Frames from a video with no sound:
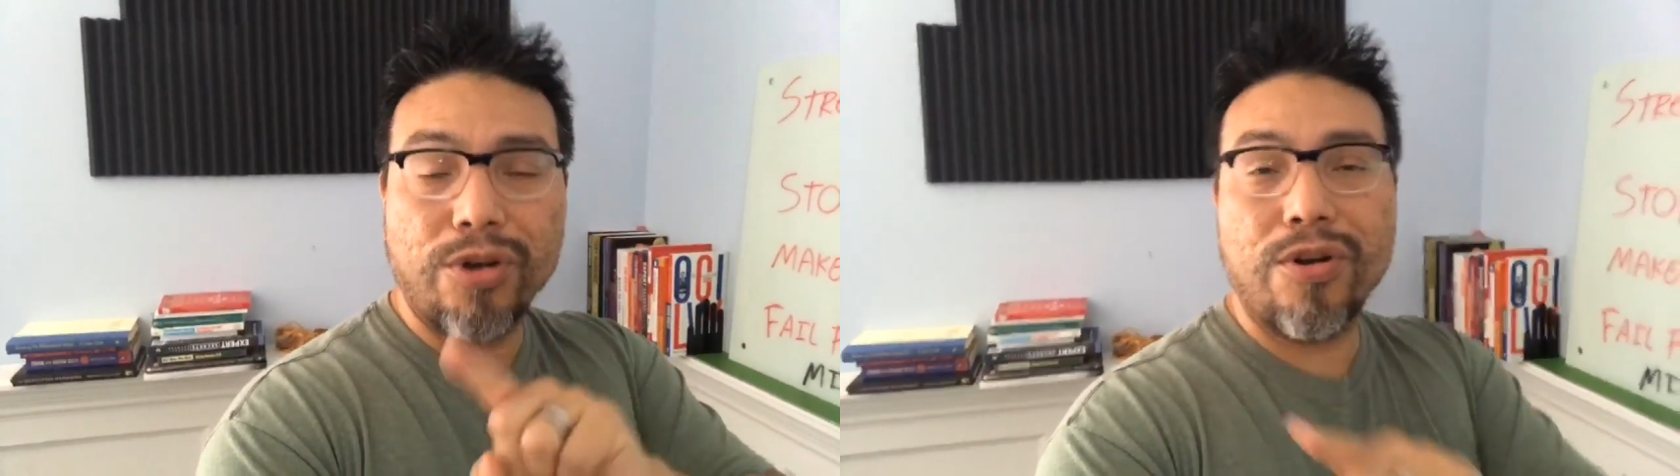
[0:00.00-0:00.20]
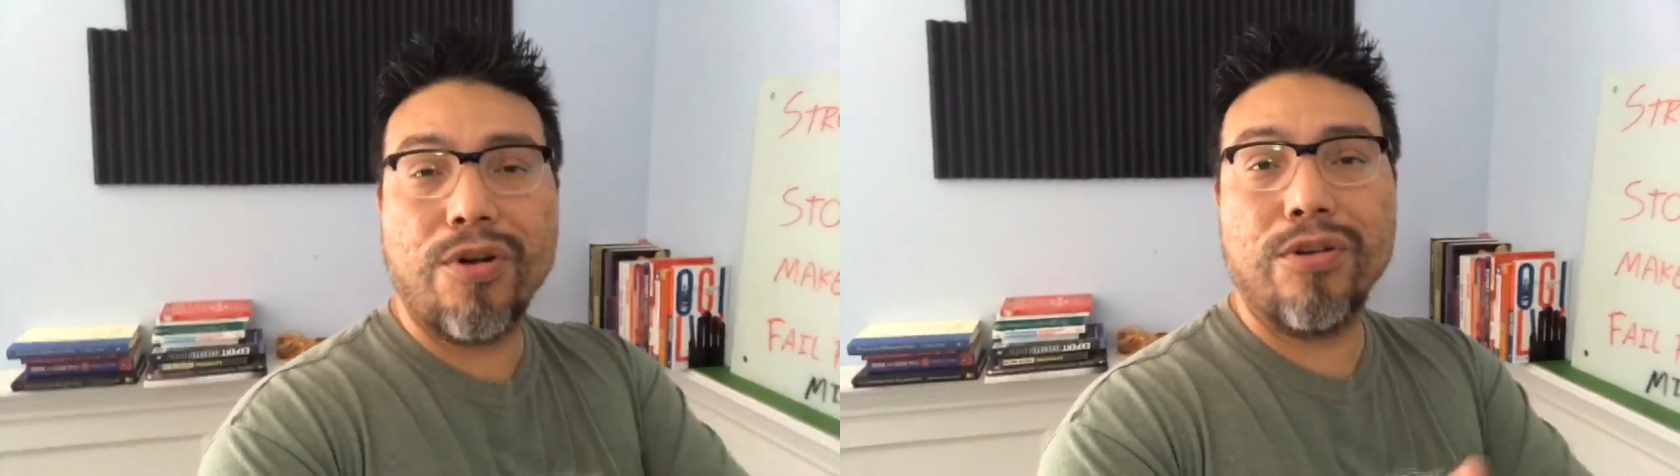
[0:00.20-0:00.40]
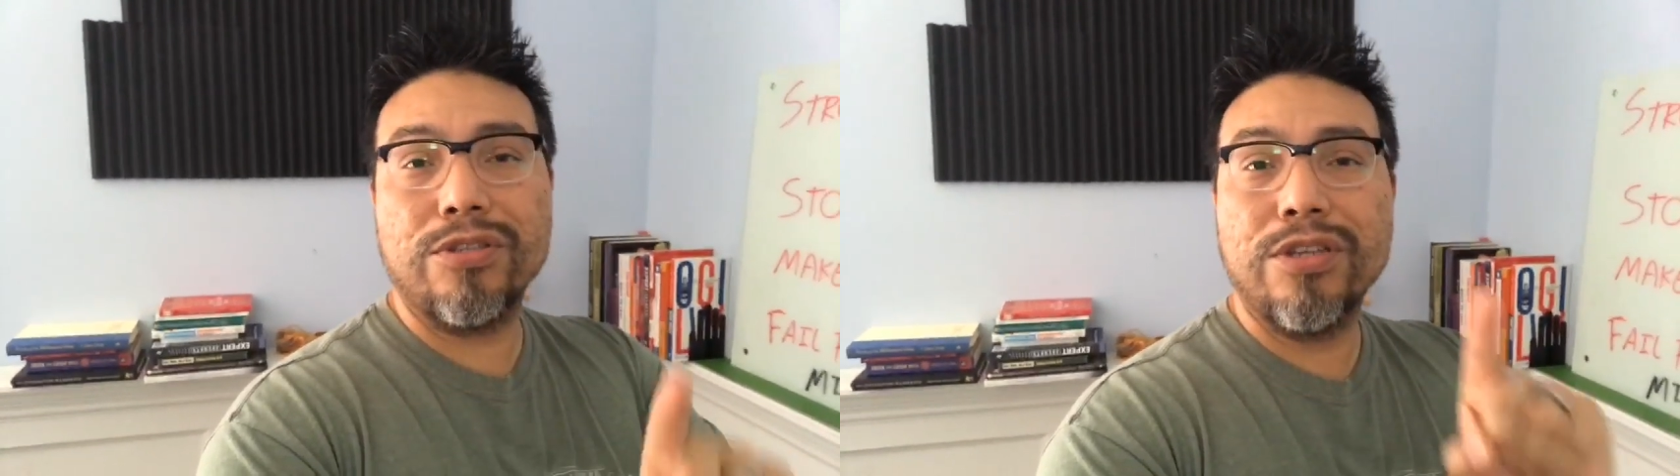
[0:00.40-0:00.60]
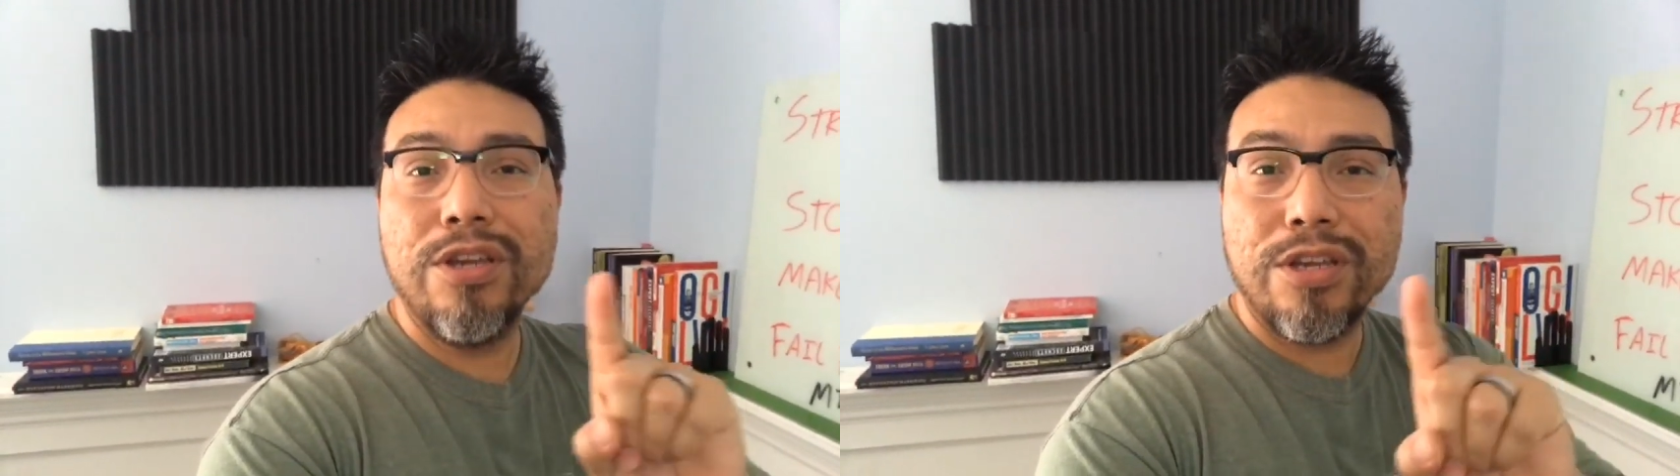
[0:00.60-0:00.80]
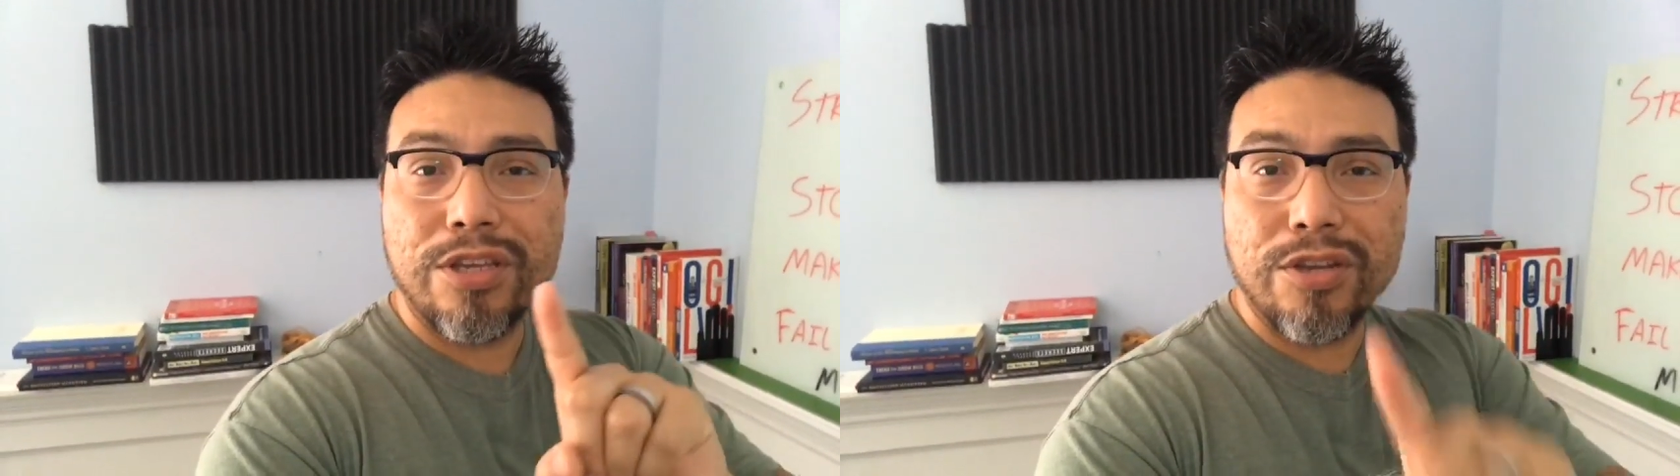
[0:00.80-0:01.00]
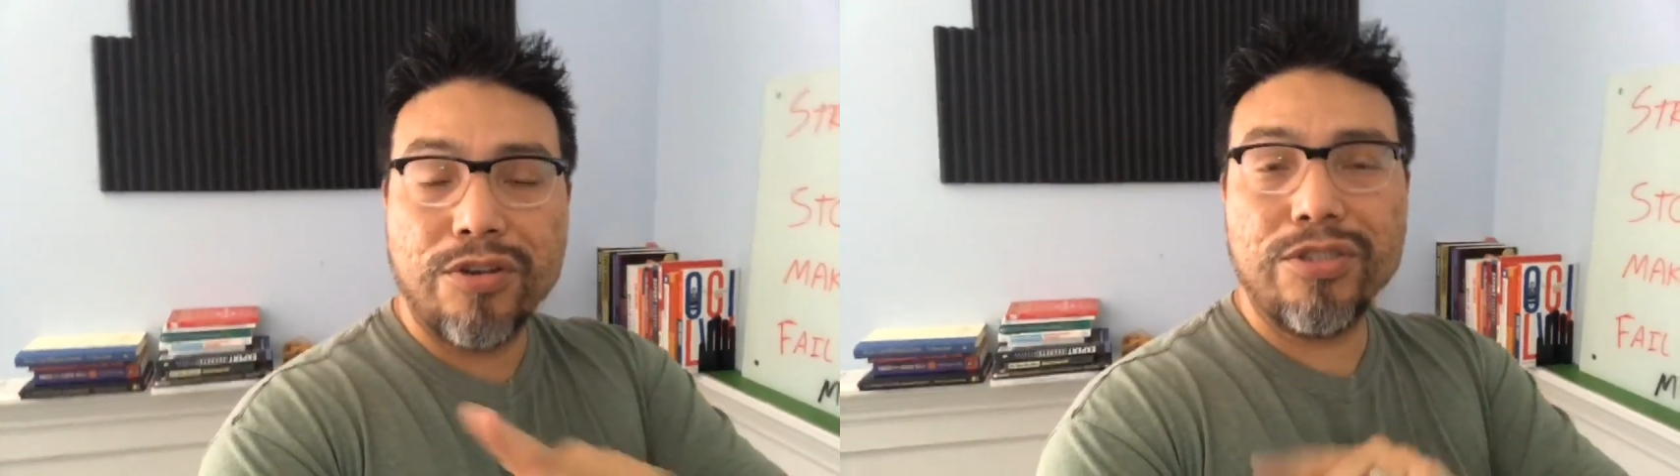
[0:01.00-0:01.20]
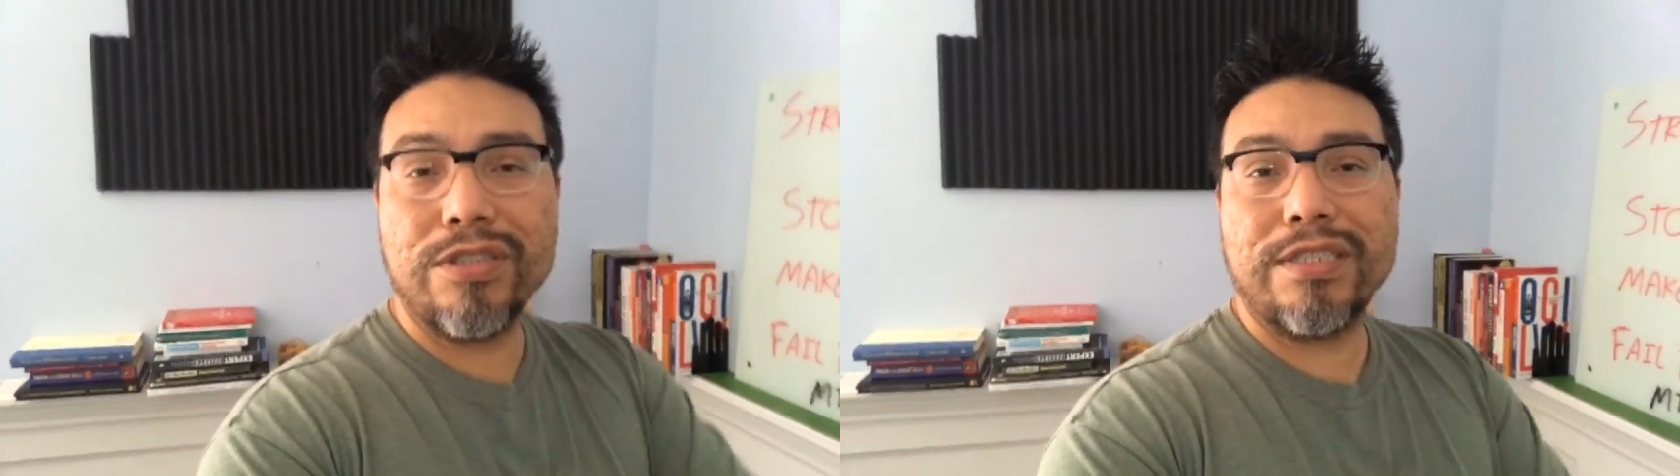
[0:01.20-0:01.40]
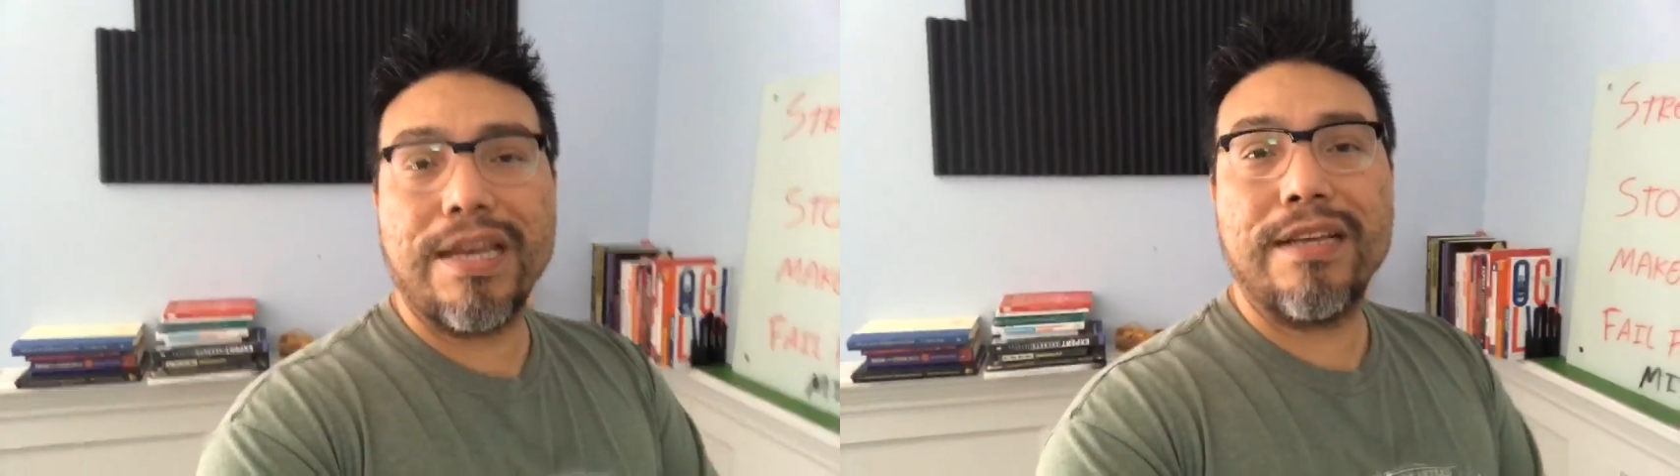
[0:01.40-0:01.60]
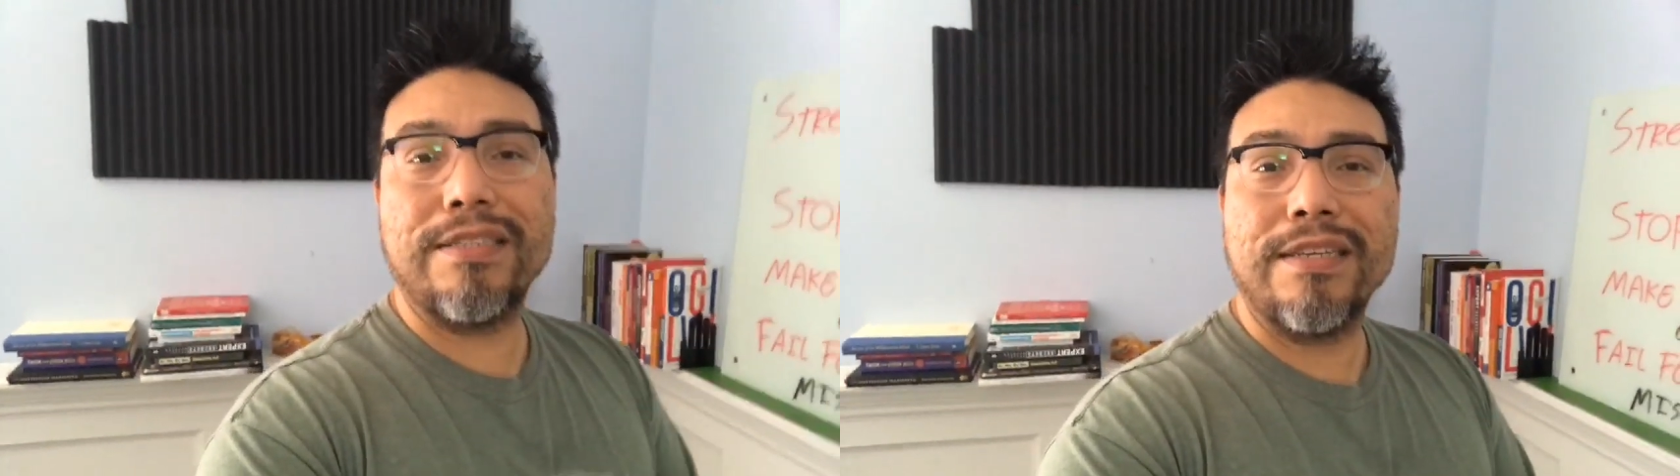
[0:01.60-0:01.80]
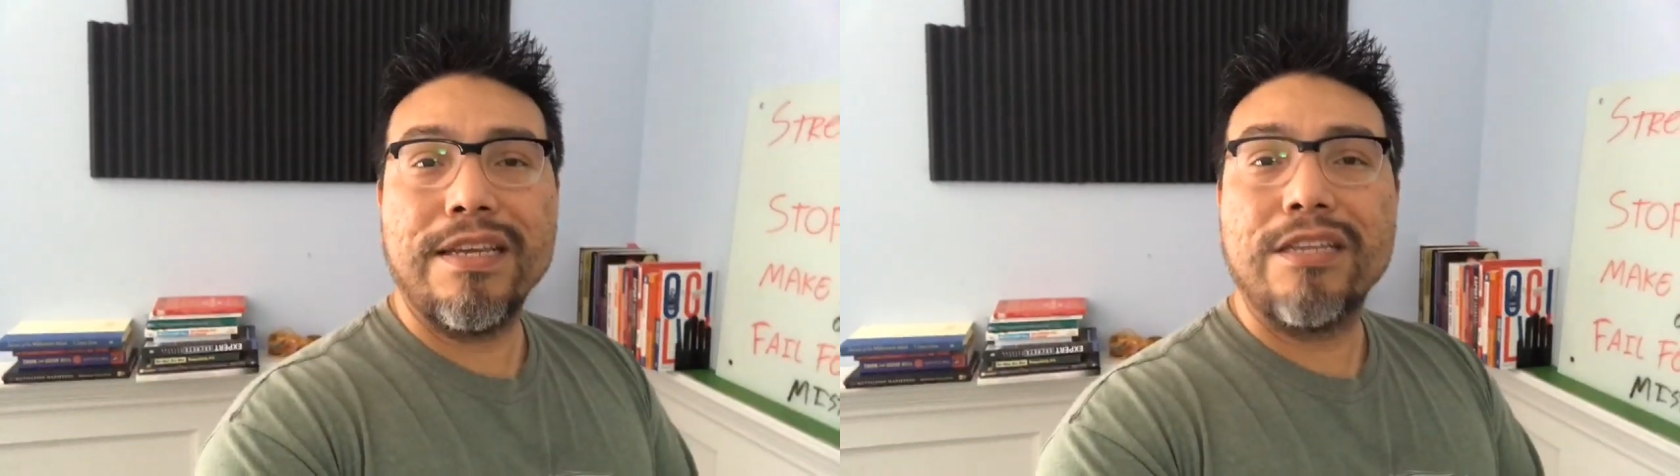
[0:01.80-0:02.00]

goals, your success,